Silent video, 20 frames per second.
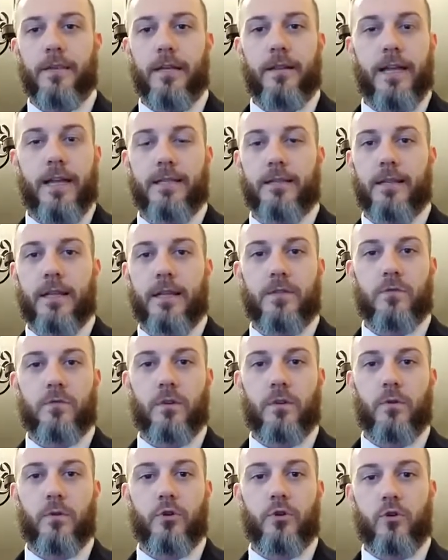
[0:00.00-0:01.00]
And that's really
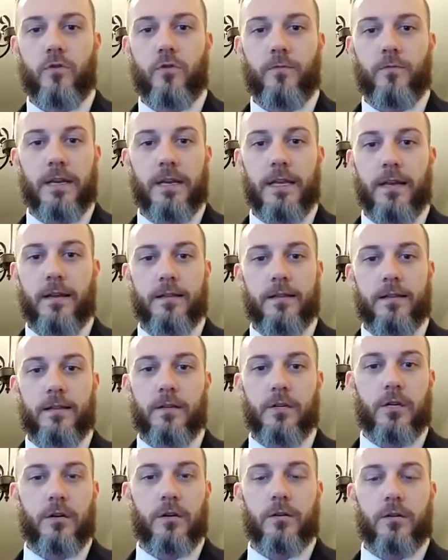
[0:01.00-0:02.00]
what drove me to get into the
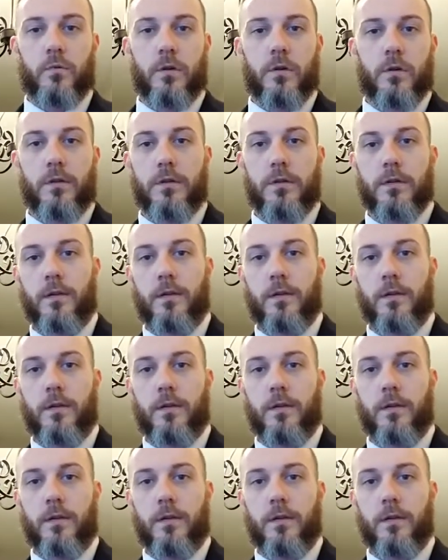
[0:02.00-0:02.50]
insurance world